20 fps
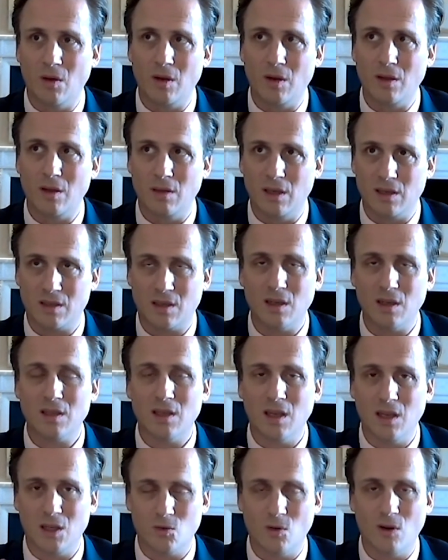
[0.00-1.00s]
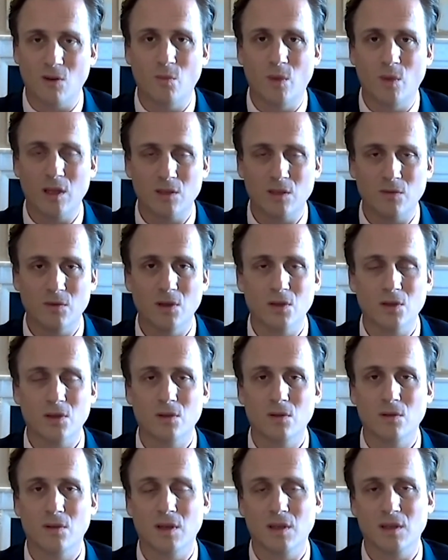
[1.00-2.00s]
it's going to take 12 months for those
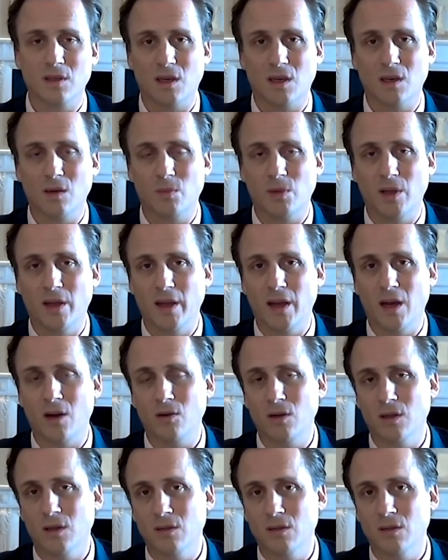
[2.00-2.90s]
two things to kind of play out.